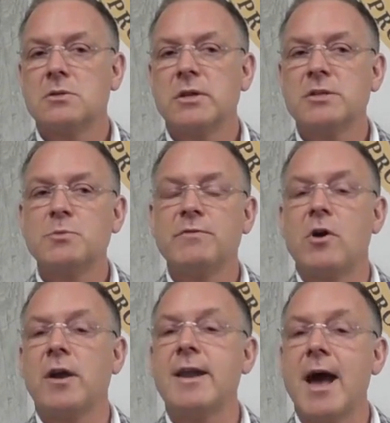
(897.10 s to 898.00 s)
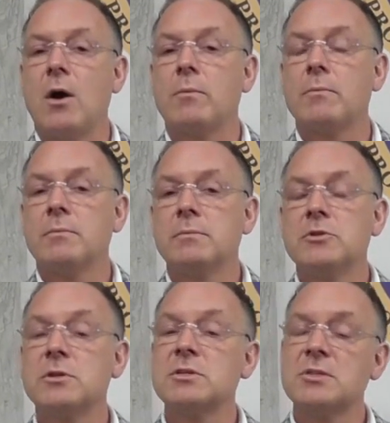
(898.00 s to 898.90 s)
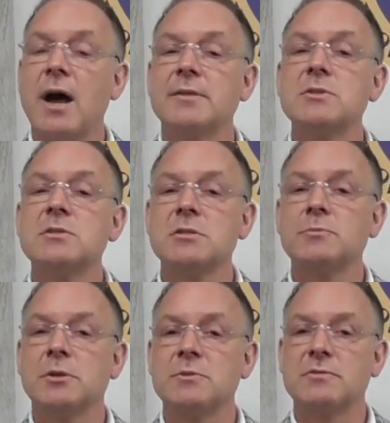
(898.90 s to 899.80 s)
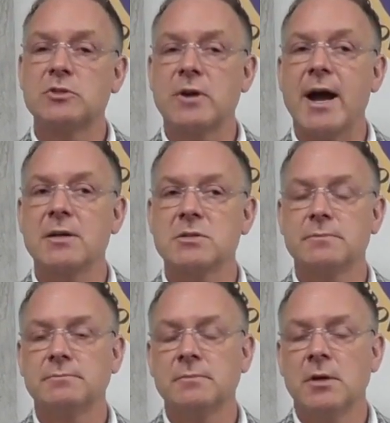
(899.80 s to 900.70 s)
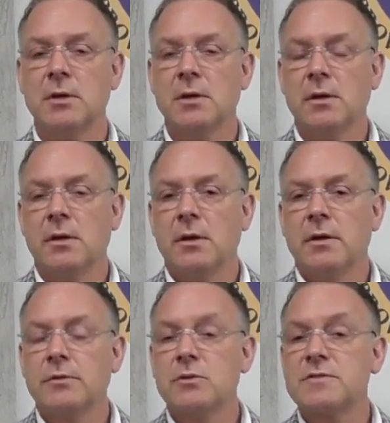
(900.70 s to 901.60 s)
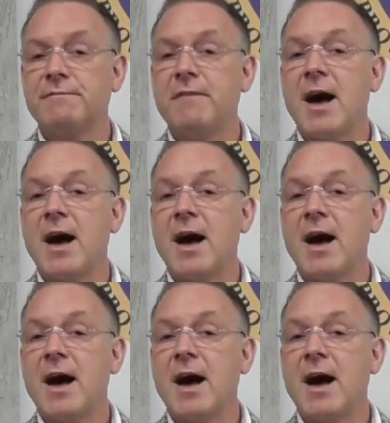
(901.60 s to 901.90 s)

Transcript: So let's move on now to the signs and symptoms of stress. There's